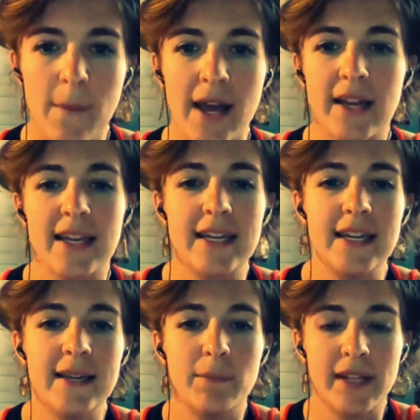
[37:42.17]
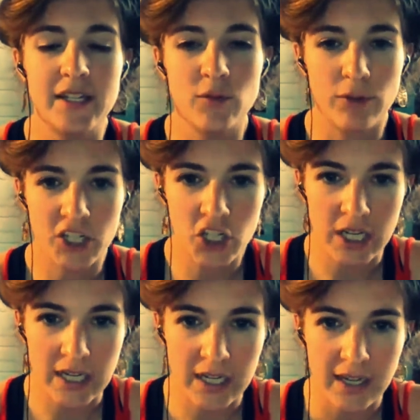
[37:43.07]
But he plays
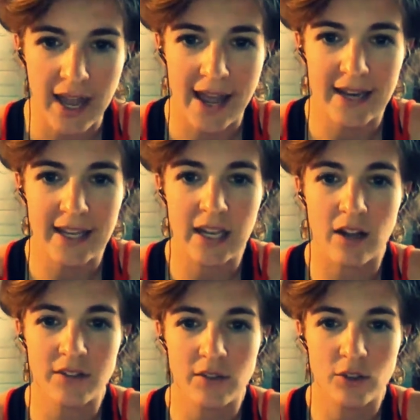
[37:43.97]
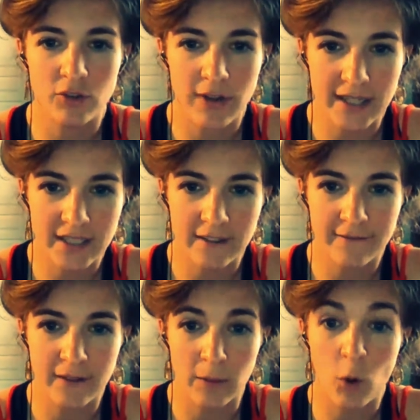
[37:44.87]
Richie, and he also directed the
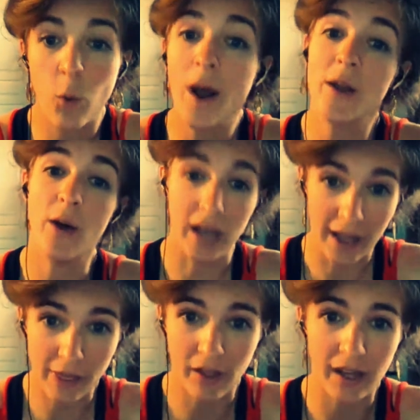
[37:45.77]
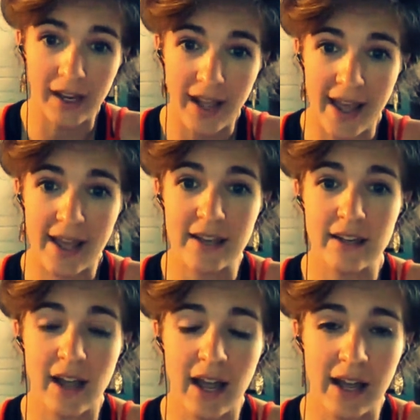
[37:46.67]
film quite well, I thought,
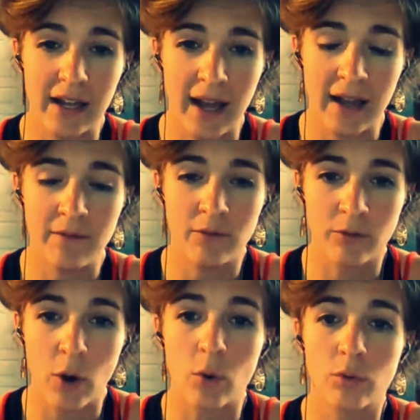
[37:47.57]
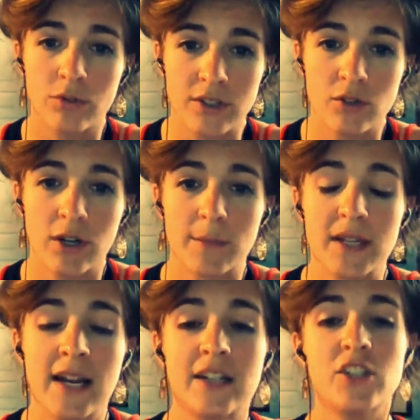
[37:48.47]
and wrote the script.
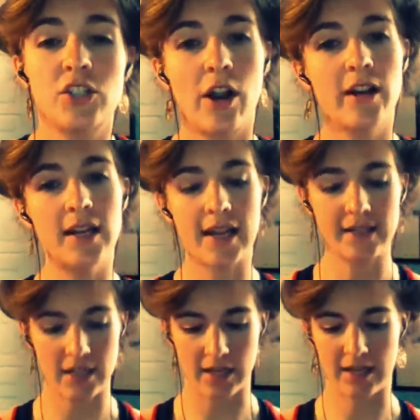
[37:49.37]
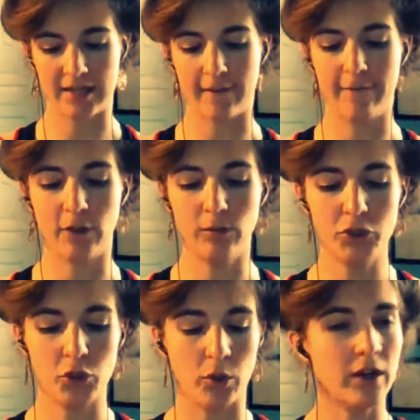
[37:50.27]
It had started as a film
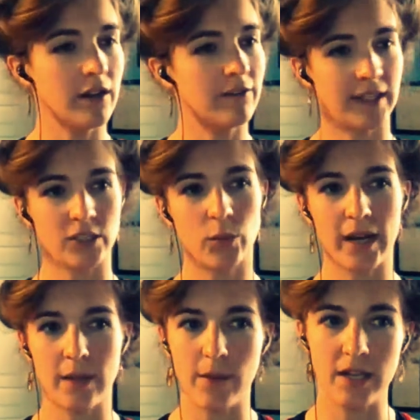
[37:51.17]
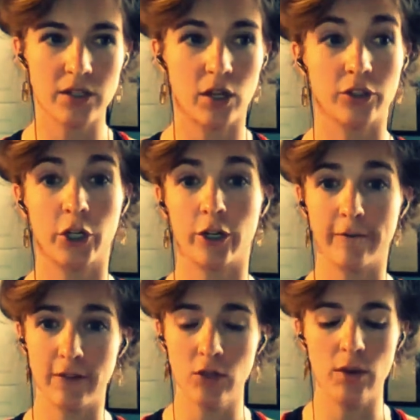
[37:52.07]
short of like 20 minutes called
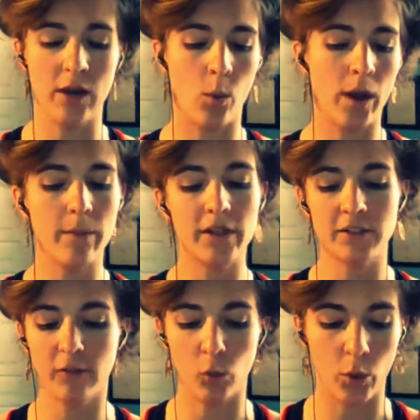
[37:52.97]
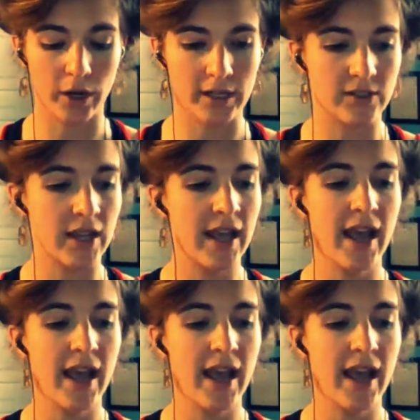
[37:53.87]
Curfew, and it won a bunch of awards.